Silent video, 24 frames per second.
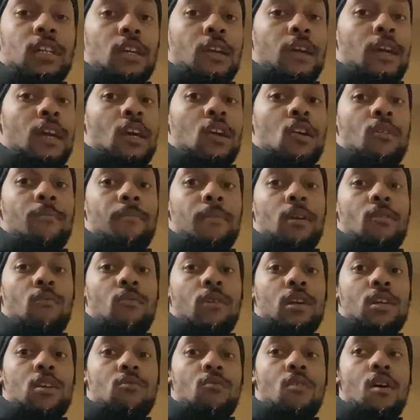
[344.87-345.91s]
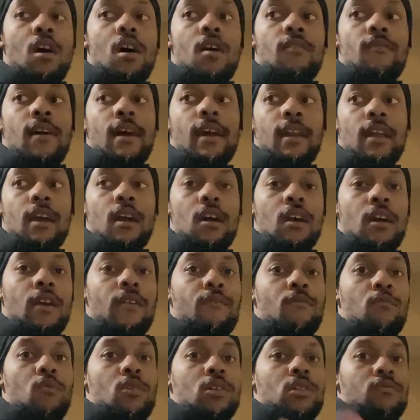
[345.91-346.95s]
You ain't gonna be where you are right now if
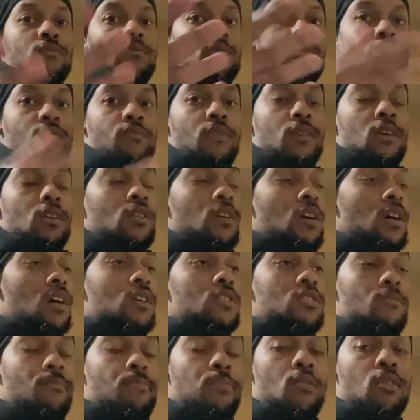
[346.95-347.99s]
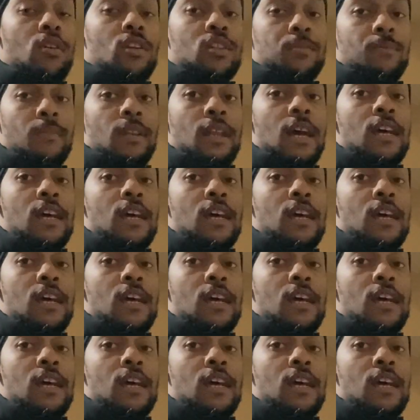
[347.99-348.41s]
it wasn't for your uh, supporters, man.